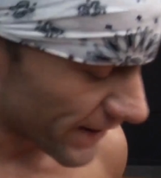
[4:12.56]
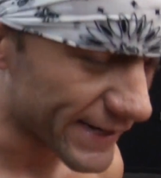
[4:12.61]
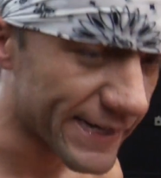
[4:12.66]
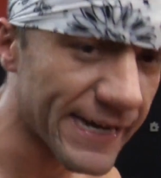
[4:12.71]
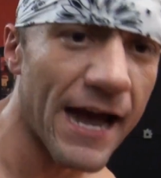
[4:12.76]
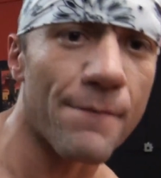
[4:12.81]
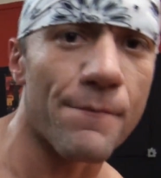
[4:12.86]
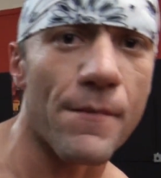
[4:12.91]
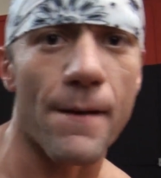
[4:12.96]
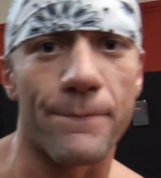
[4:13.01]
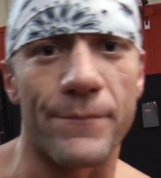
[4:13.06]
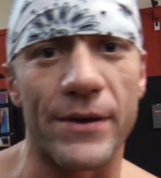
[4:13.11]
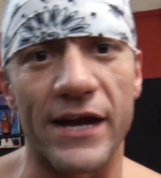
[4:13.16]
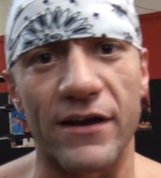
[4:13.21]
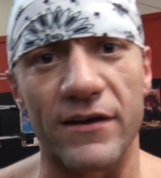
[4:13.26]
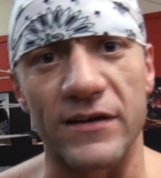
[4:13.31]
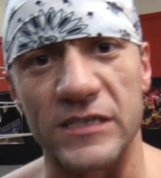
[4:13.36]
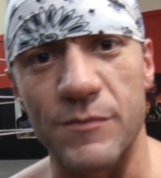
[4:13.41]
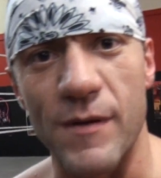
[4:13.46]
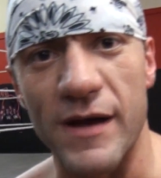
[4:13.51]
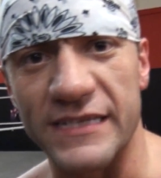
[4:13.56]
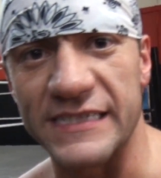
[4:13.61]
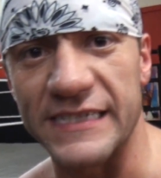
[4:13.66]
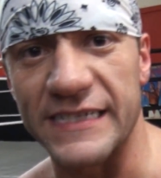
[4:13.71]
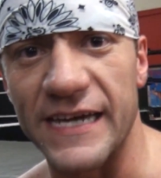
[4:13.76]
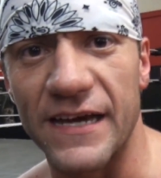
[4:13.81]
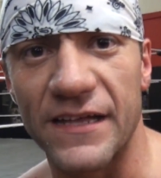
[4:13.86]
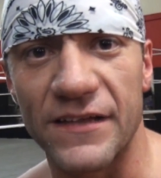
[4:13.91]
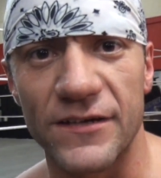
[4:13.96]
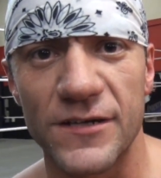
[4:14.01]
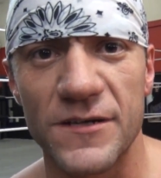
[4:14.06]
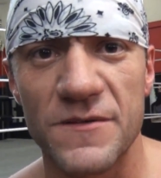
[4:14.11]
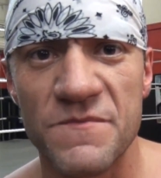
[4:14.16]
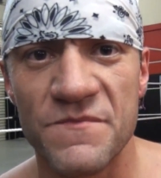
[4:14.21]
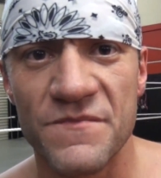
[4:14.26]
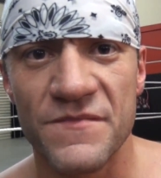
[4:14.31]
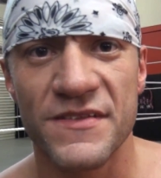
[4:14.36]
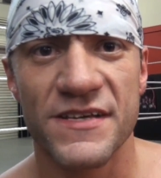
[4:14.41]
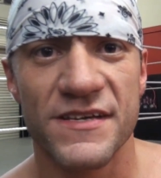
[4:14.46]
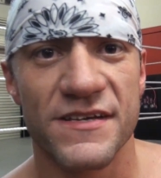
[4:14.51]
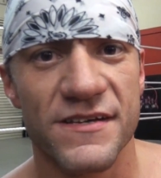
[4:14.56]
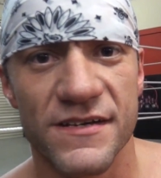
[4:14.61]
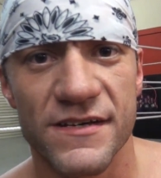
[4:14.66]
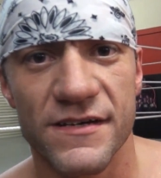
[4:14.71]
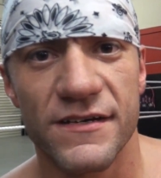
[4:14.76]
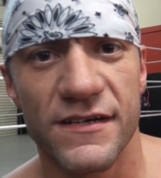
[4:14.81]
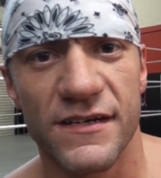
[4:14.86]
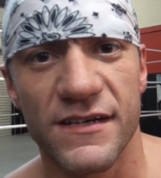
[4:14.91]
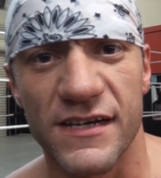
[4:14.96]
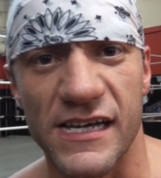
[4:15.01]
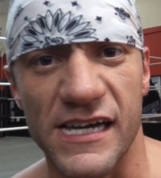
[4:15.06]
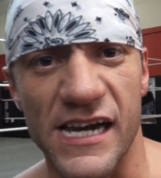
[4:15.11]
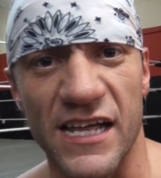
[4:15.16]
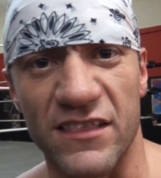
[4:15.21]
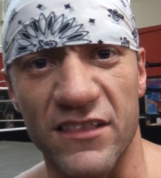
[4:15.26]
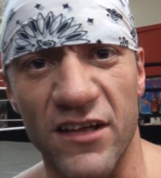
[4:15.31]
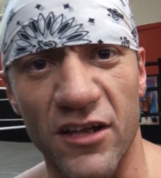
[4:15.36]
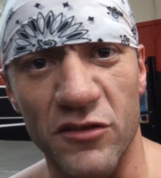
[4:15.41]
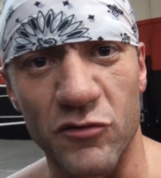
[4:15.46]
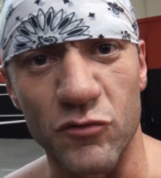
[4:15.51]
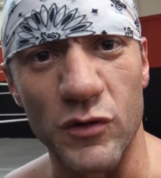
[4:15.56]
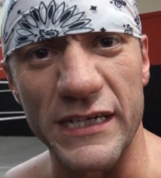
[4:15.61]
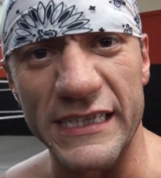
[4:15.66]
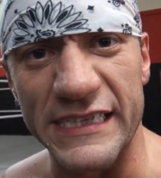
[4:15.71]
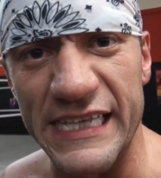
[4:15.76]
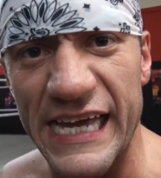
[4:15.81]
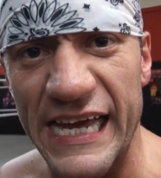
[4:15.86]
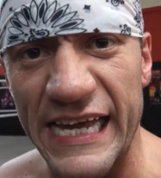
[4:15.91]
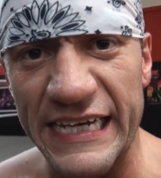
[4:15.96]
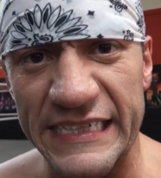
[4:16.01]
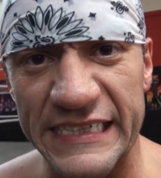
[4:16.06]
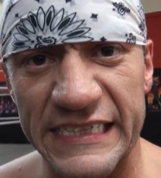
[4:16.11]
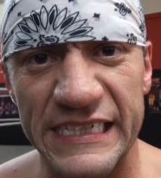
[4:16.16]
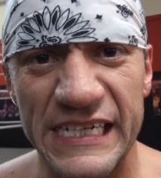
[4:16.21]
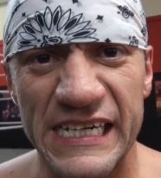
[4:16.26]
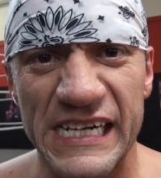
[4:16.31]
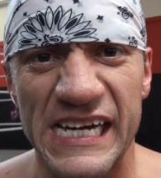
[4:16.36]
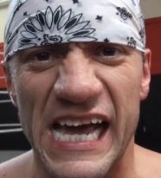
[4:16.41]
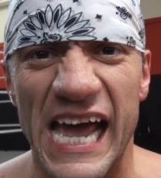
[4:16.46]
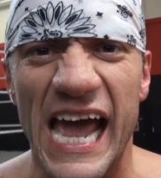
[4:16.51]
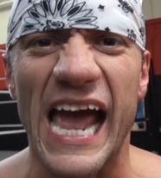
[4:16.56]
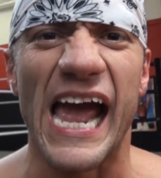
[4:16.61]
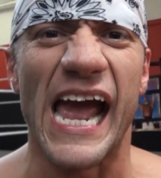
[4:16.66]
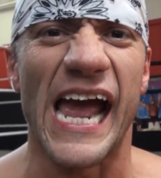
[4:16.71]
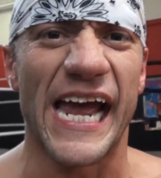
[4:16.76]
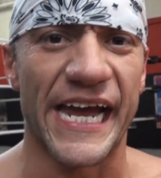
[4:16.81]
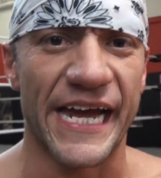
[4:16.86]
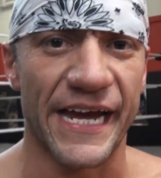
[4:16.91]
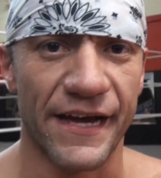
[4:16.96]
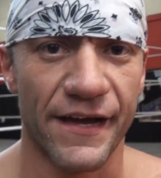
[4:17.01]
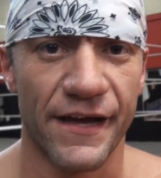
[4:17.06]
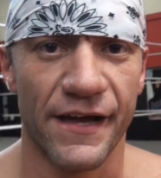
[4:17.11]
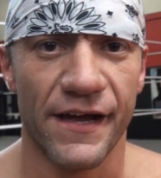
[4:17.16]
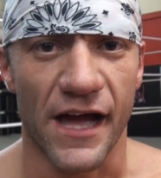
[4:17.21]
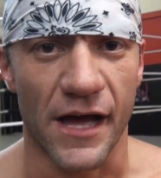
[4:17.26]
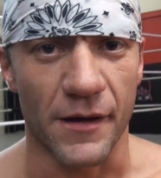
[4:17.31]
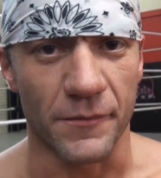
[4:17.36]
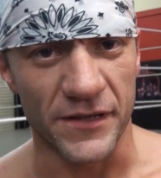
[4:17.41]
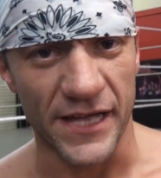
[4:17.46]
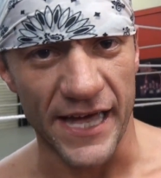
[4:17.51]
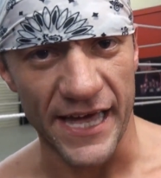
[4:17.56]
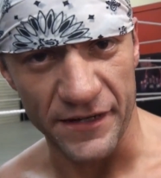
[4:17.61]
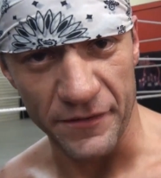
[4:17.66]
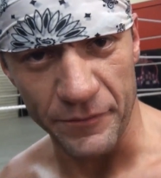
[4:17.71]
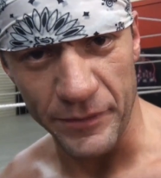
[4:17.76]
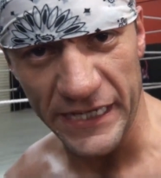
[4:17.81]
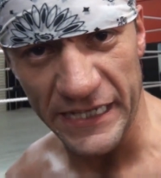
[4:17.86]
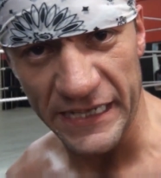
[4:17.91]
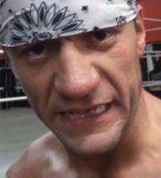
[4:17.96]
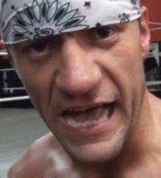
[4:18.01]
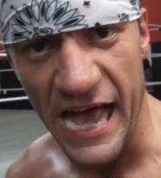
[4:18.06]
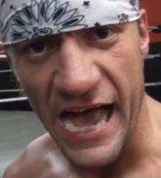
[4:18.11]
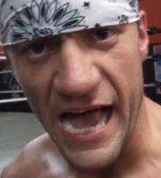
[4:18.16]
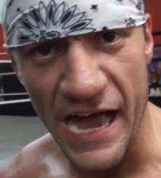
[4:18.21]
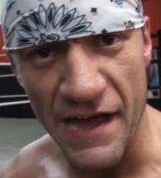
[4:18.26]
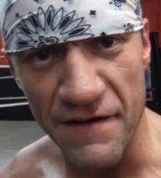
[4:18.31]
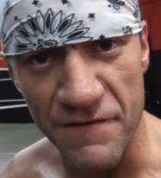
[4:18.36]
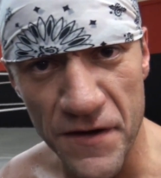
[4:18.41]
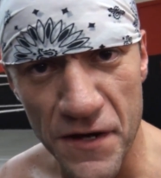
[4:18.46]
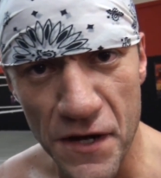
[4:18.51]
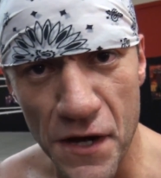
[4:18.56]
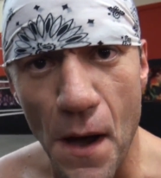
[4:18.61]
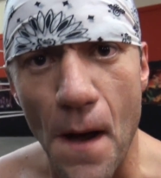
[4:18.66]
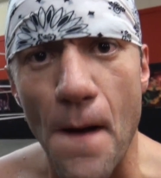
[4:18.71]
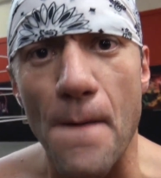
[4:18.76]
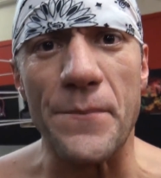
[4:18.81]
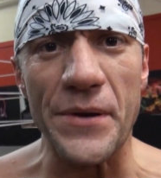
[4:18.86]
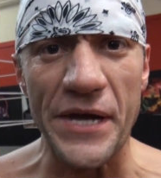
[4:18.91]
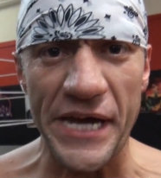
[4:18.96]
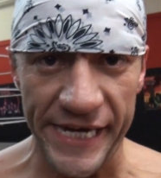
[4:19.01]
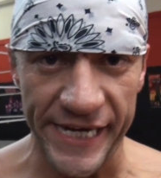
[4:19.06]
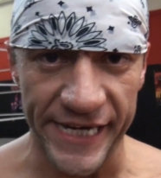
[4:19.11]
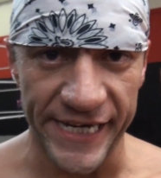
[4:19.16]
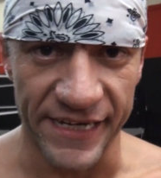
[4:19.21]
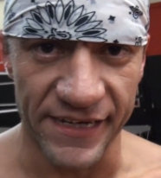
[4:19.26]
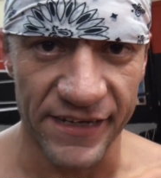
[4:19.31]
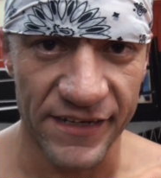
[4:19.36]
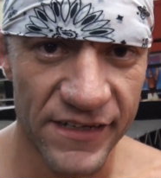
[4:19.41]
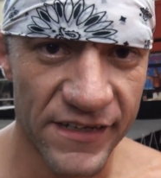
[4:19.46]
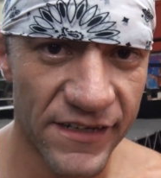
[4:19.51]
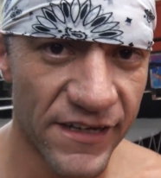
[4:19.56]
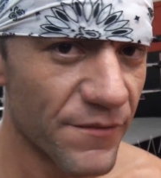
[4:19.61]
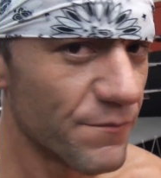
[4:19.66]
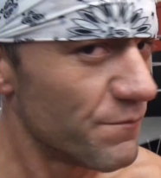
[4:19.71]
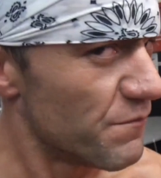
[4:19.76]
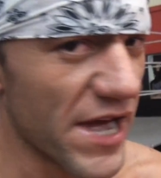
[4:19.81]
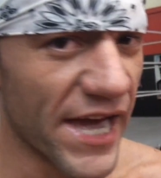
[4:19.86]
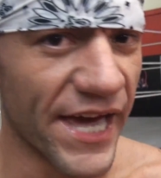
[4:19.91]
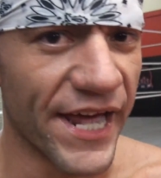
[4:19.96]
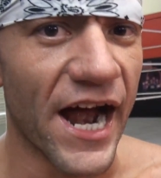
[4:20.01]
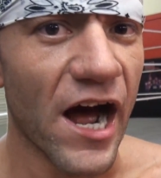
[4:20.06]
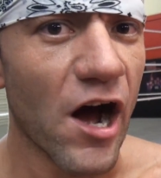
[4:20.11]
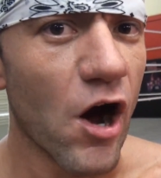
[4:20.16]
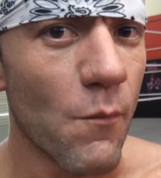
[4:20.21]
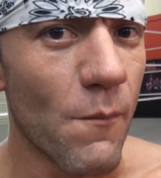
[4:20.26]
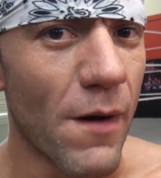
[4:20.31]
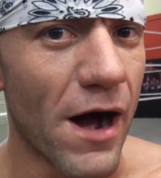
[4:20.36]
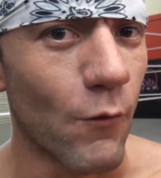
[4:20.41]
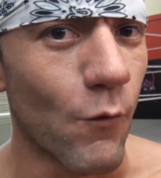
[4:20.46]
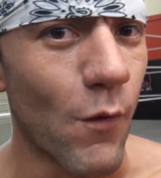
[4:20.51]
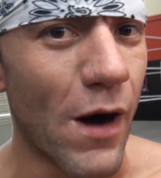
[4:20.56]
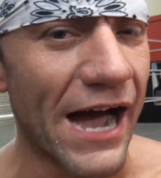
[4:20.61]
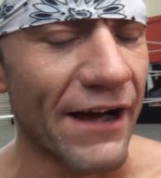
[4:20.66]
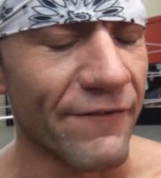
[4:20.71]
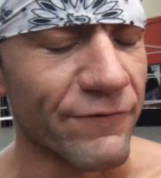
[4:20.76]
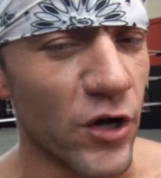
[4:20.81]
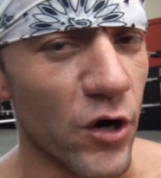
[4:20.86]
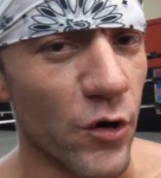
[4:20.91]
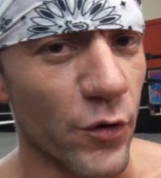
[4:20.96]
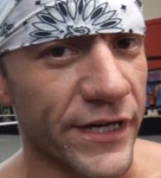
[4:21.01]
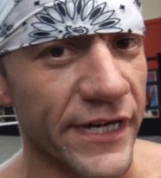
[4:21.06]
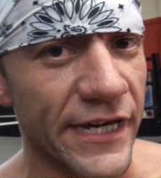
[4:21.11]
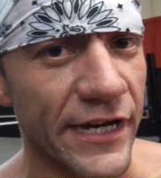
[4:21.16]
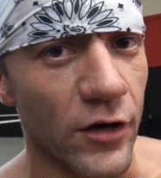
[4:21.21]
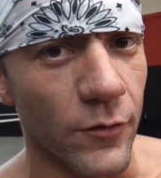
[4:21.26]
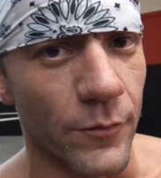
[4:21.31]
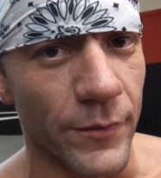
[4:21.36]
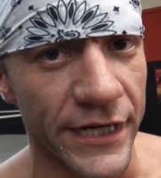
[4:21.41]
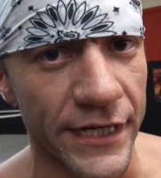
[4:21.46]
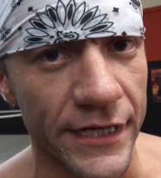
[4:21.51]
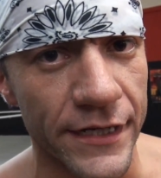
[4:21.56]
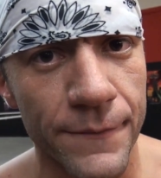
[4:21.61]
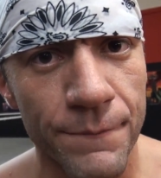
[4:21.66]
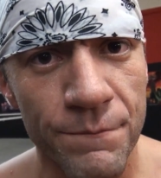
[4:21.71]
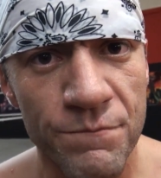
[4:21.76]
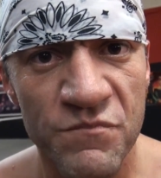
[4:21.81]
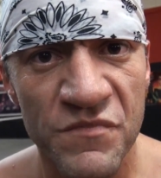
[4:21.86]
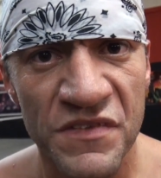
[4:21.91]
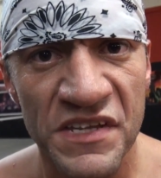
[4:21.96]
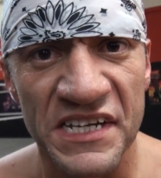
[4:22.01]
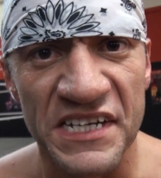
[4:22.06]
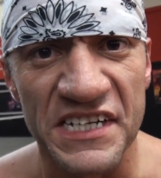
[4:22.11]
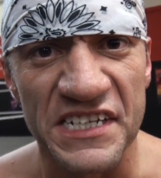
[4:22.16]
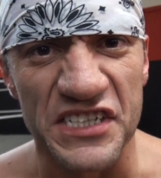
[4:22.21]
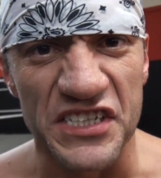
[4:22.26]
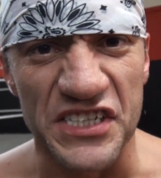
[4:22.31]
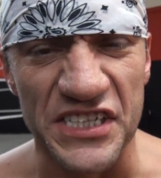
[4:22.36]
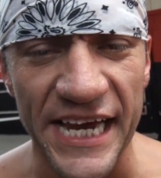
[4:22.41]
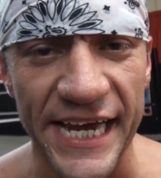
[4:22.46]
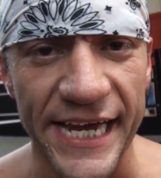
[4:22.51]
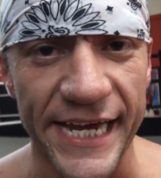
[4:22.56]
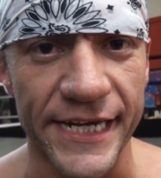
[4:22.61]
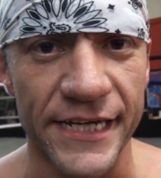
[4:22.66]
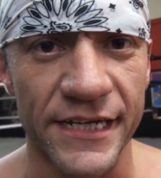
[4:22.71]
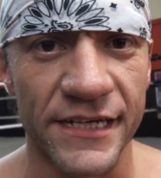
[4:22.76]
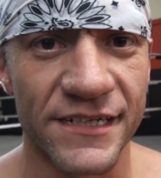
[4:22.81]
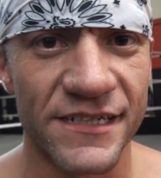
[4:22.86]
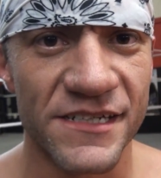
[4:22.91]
got my bearings back together, and I thought 3 things. A, I'm glad to be alive. B, man, I hope my wife don't kill me. C,